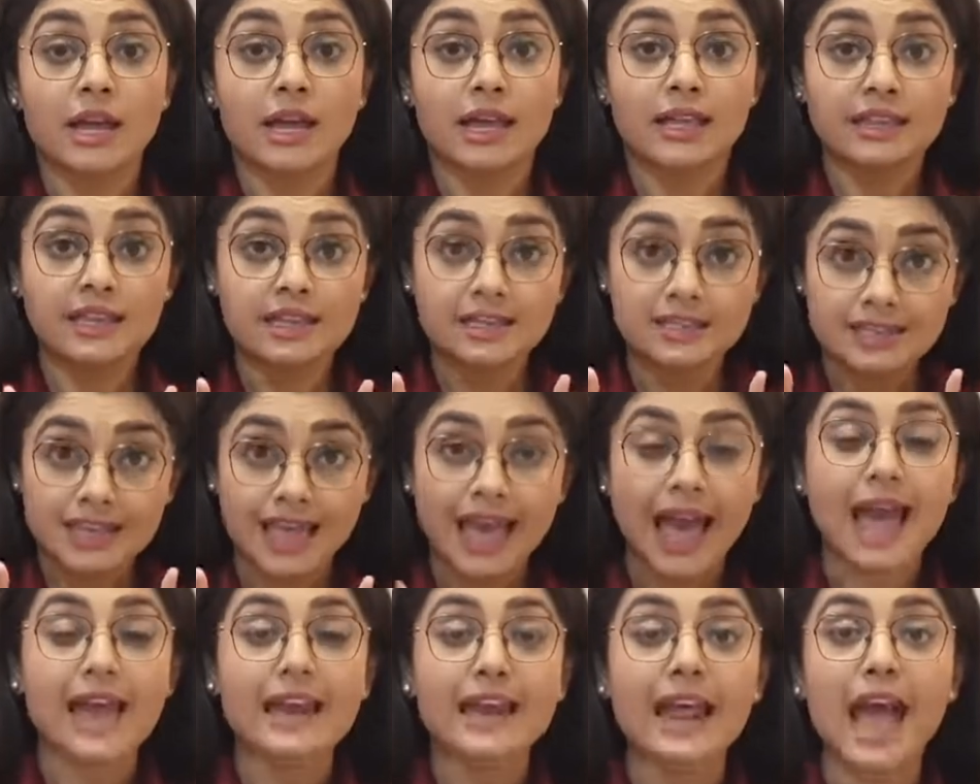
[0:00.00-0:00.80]
this
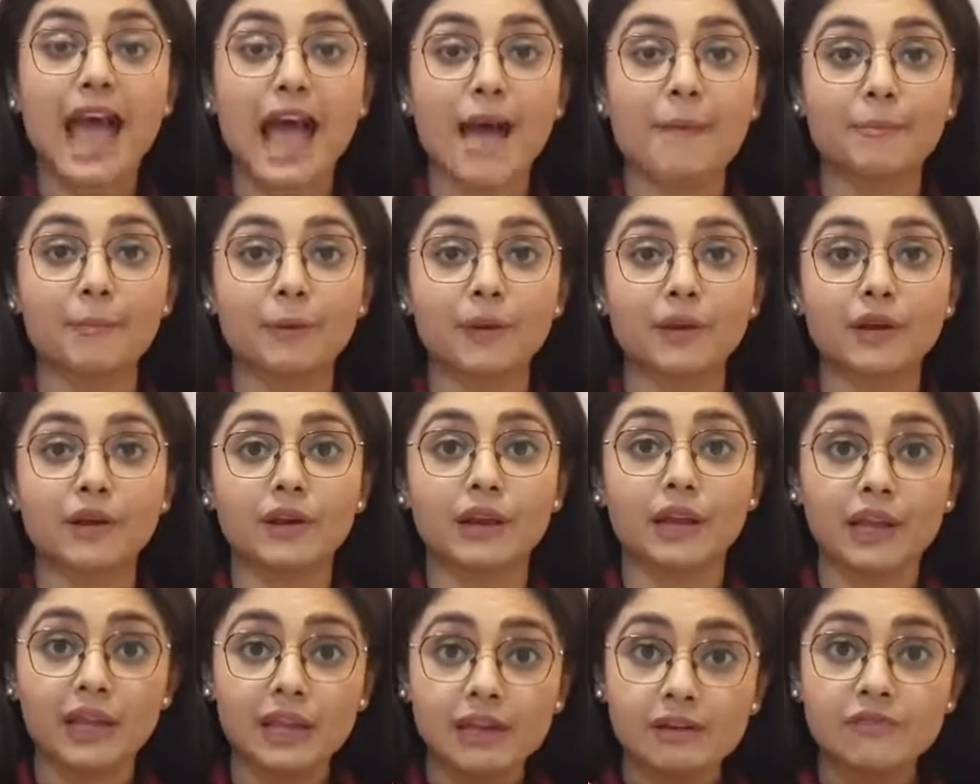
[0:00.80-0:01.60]
can
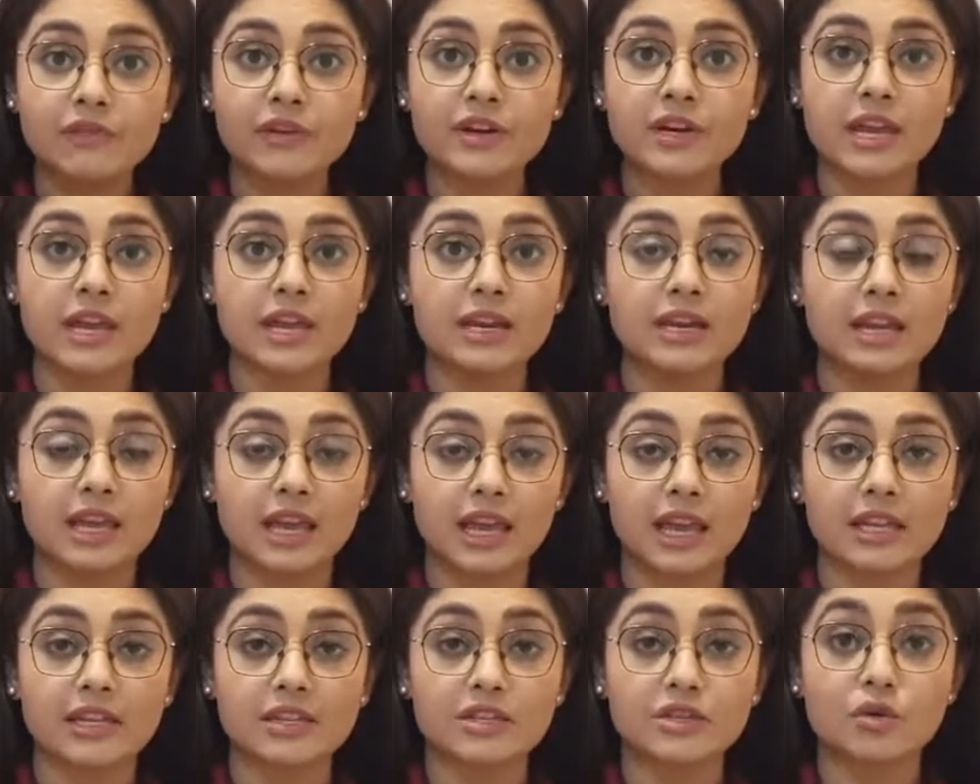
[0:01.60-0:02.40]
happen even in
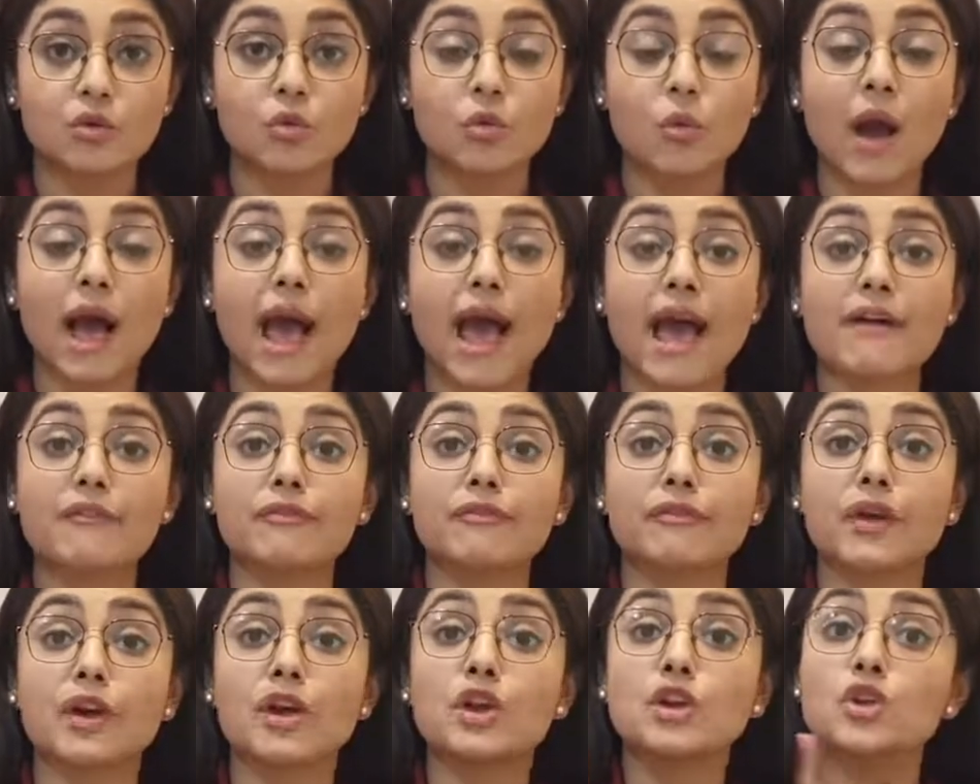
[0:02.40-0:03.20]
kids who
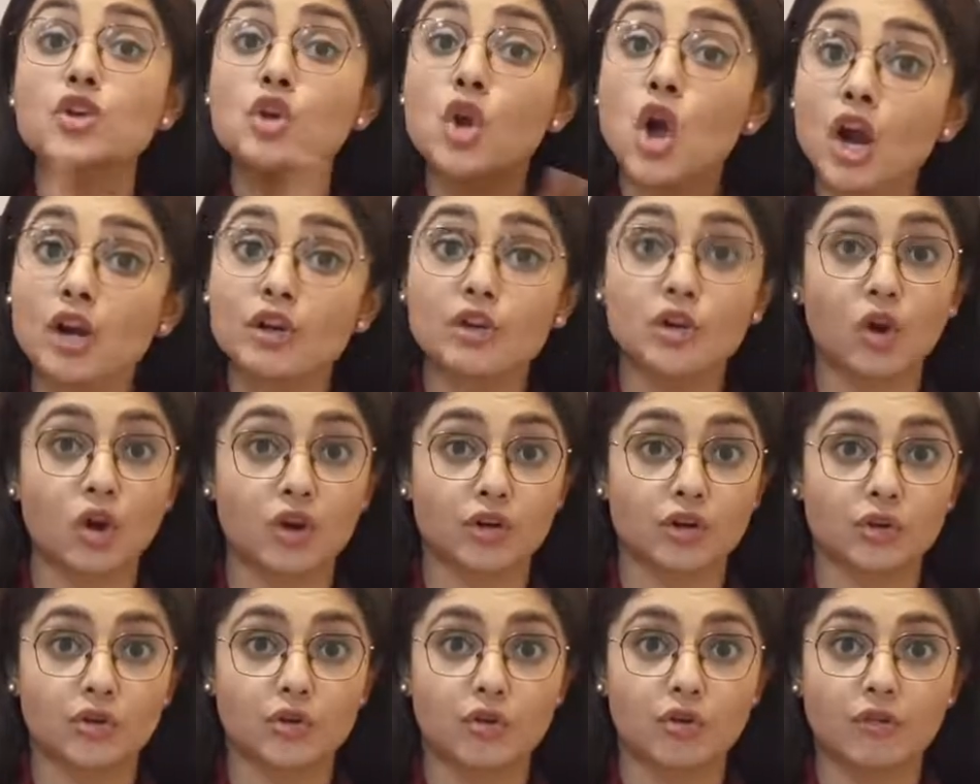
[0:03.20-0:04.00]
have not
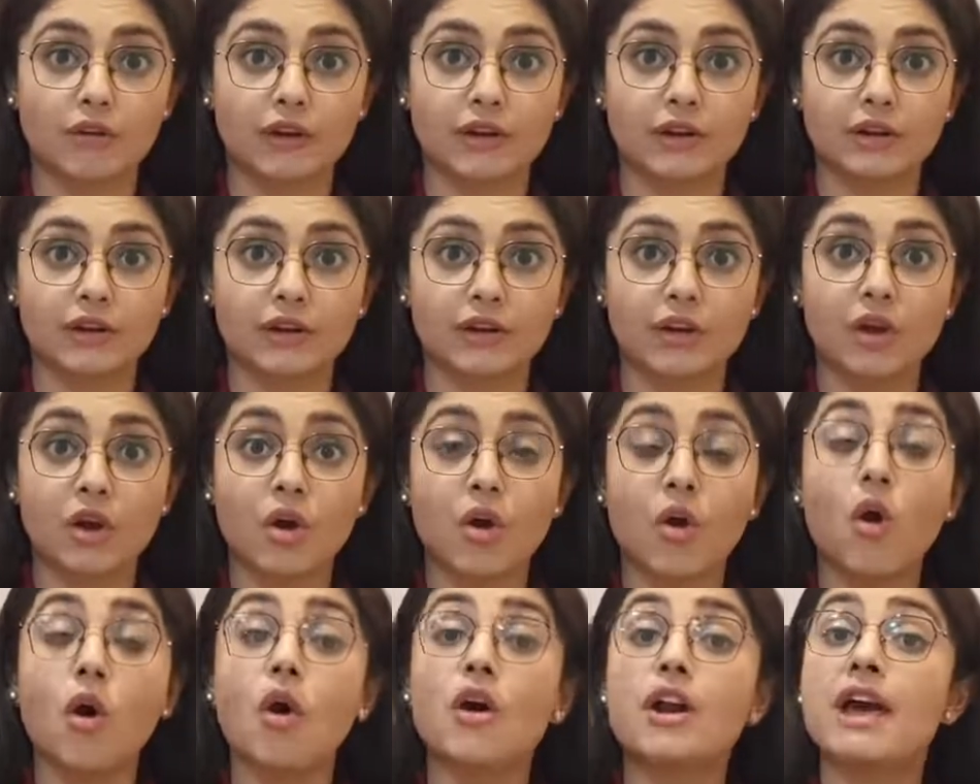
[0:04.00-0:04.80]
got COVID
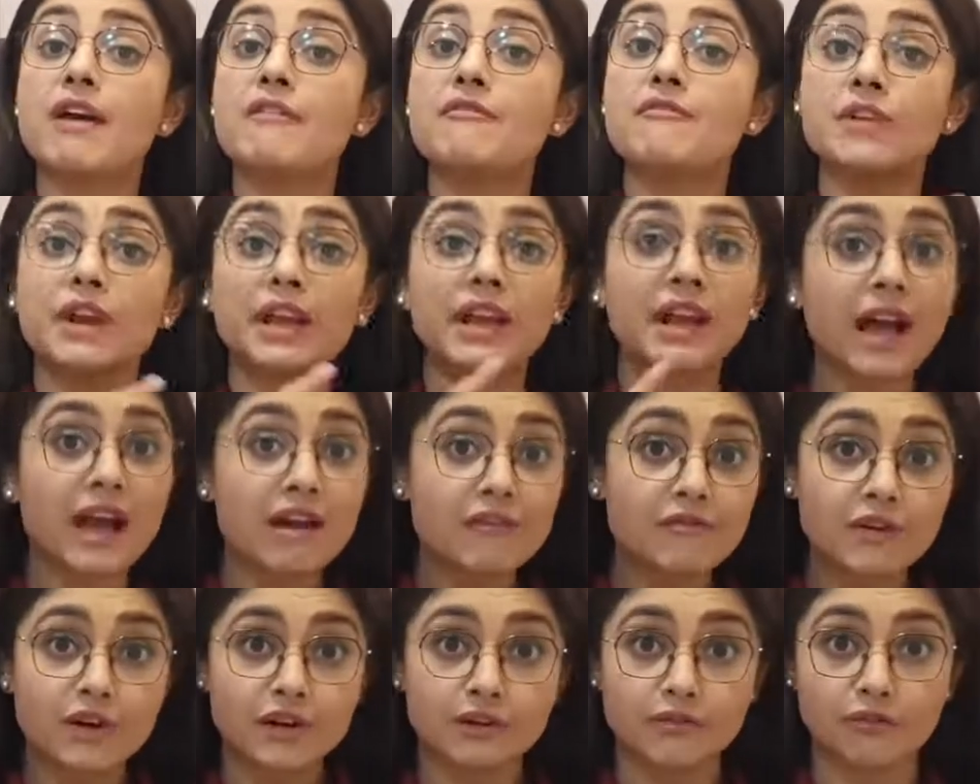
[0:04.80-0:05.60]
or have
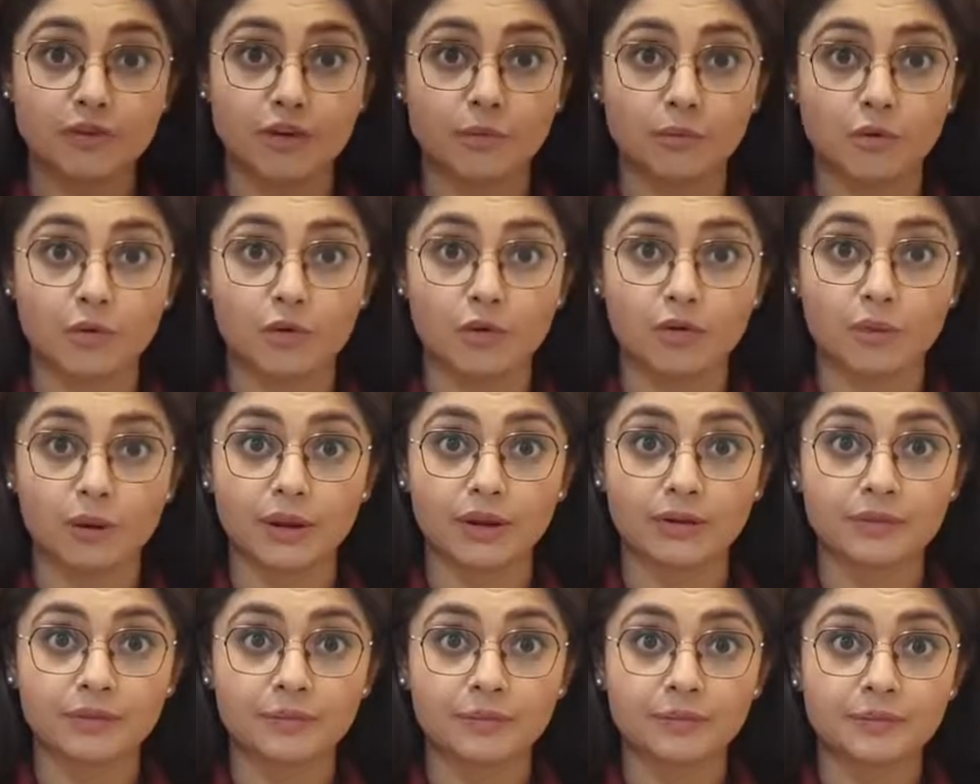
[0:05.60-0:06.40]
recovered from
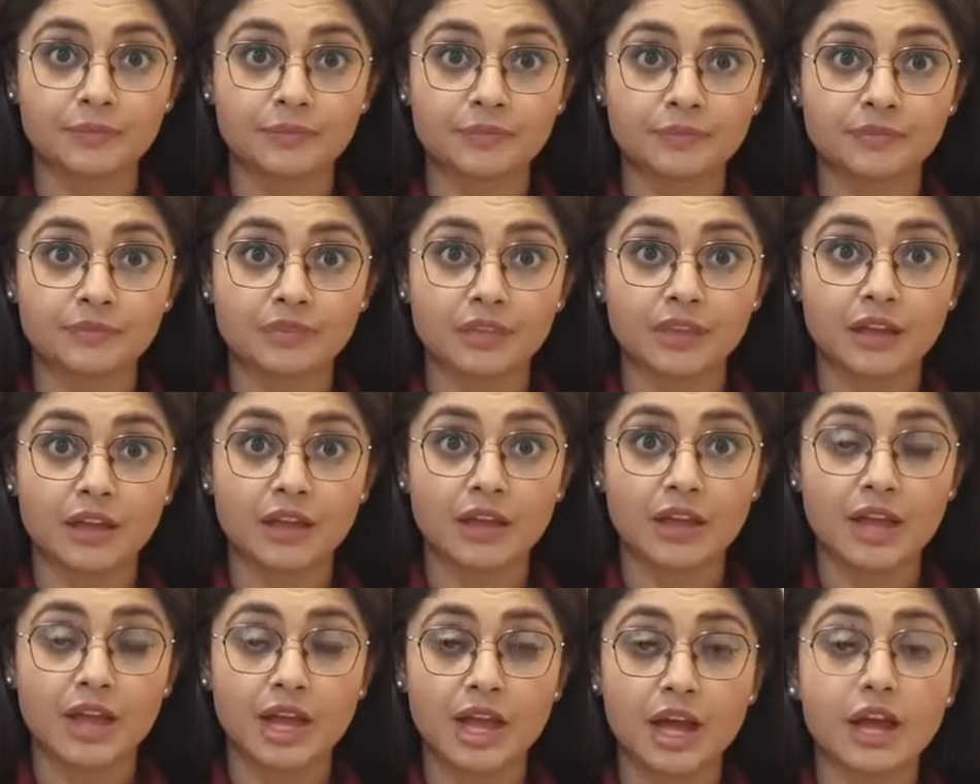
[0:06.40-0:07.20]
COVID.
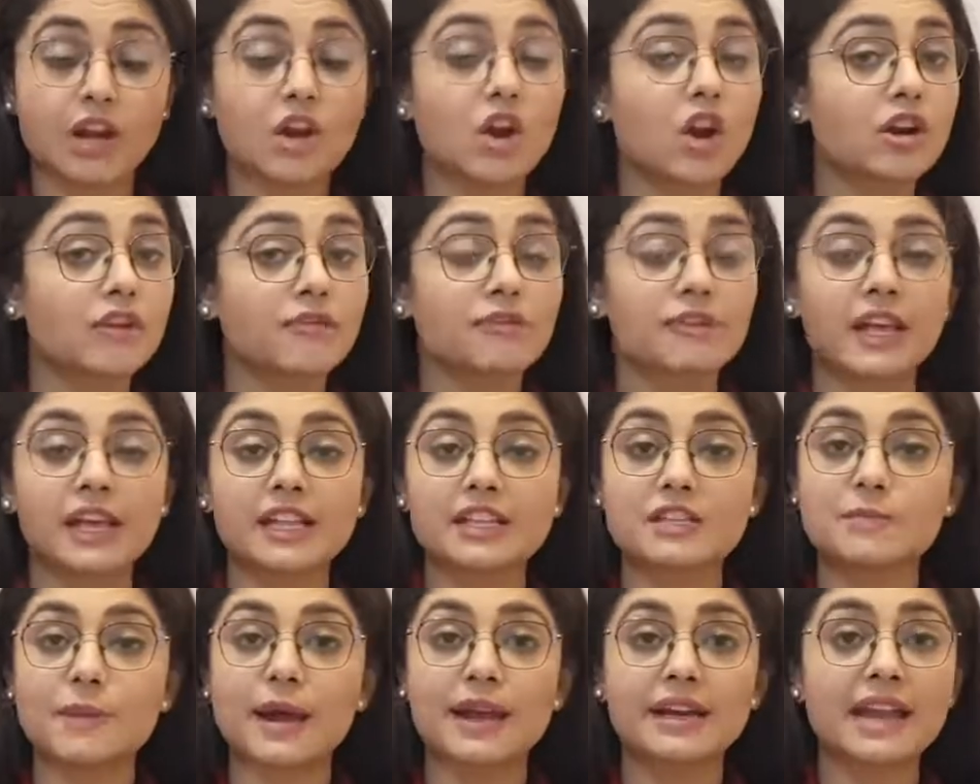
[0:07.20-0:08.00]
A lot of
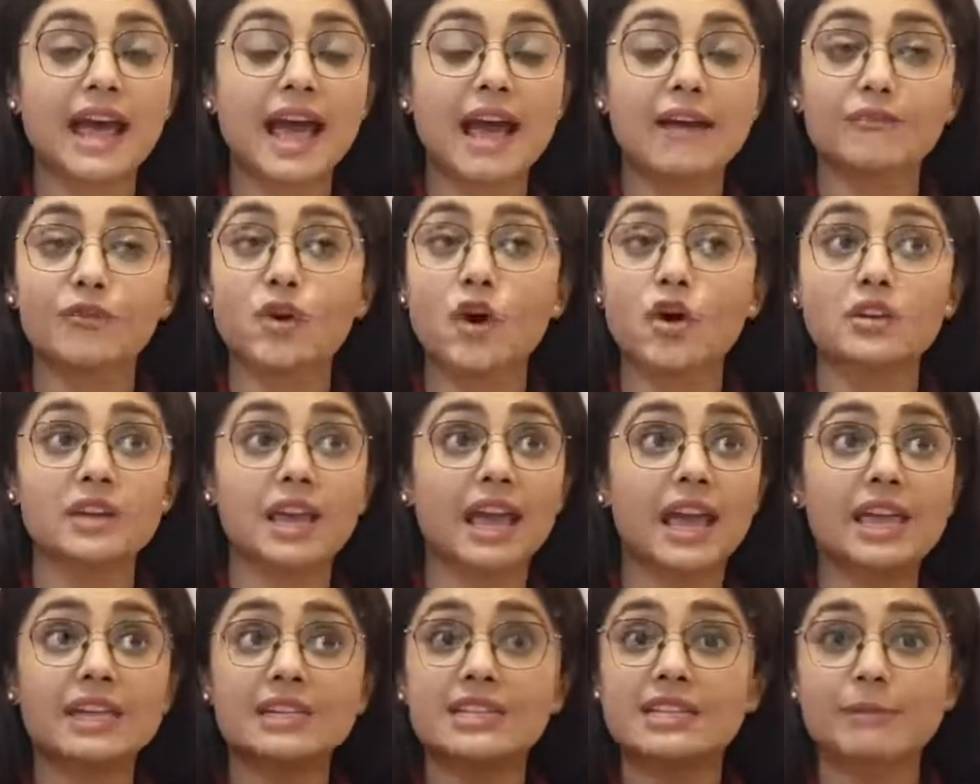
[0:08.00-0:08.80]
kids might have got
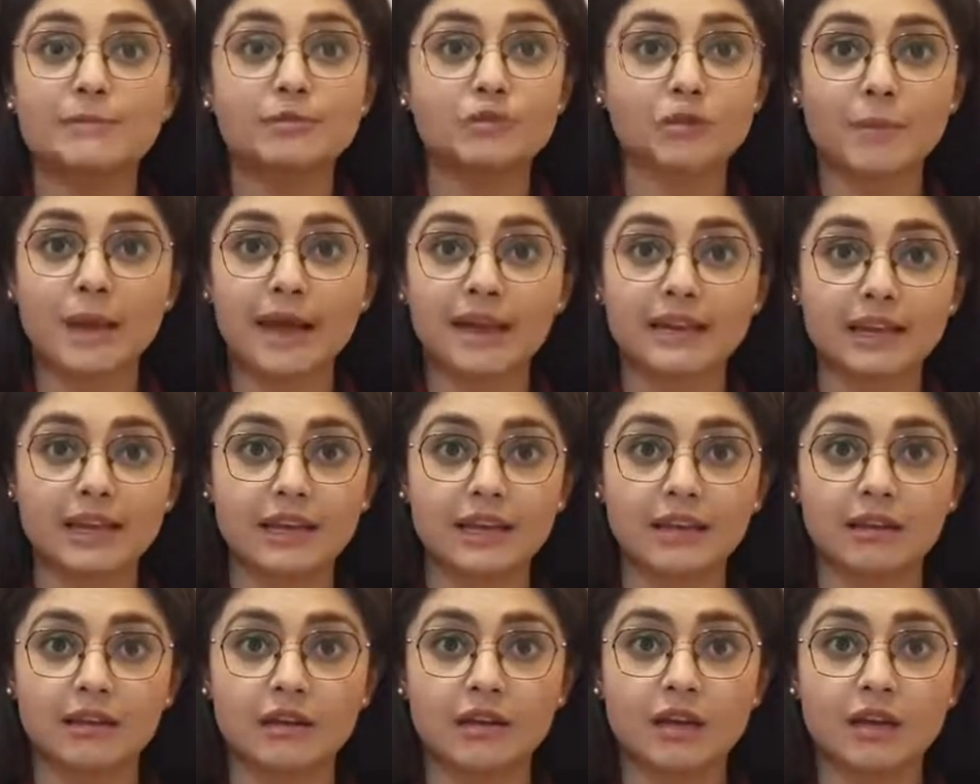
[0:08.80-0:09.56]
asymptomatic,